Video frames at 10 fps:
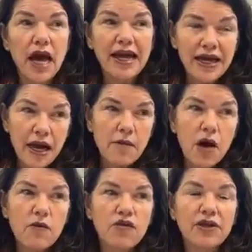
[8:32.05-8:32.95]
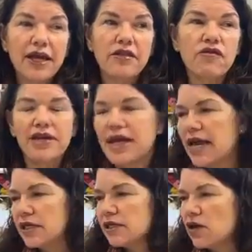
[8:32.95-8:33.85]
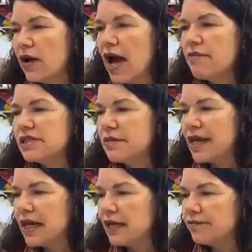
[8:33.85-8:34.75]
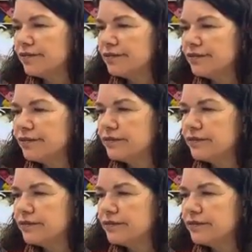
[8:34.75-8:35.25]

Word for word: I could come home for like three days. So I'm debating.